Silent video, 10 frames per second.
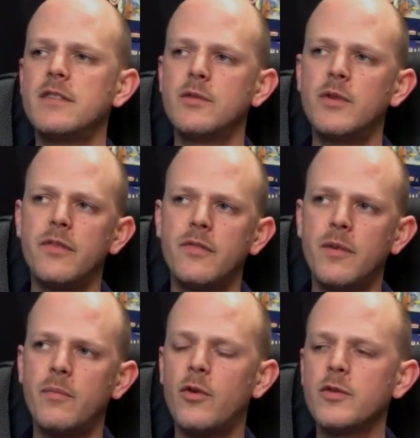So if
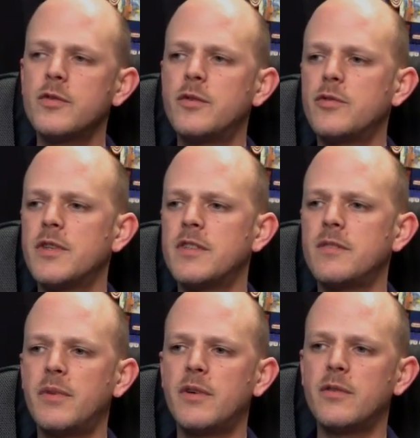I'm also
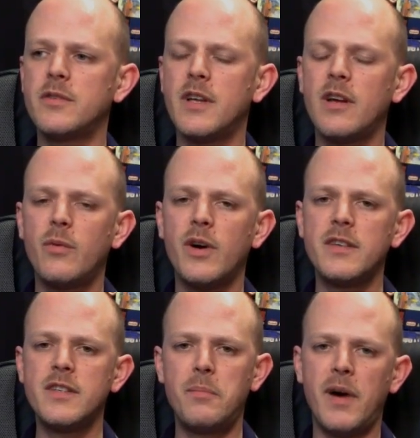interested, because
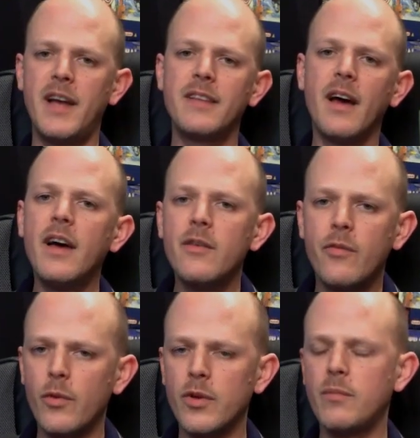otherwise he might
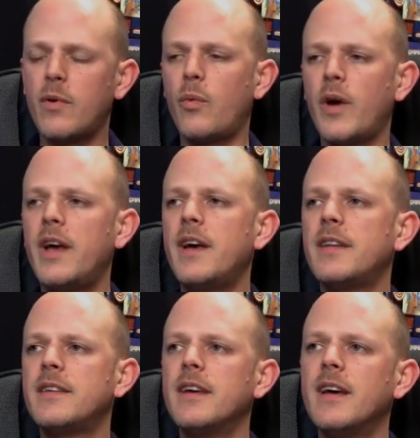throw them away.
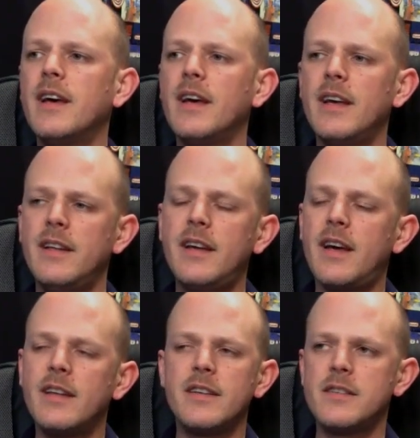And in the
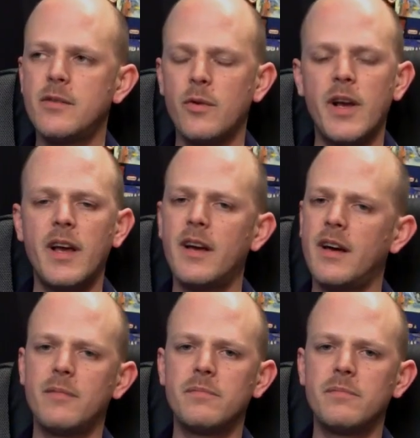end I said, okay,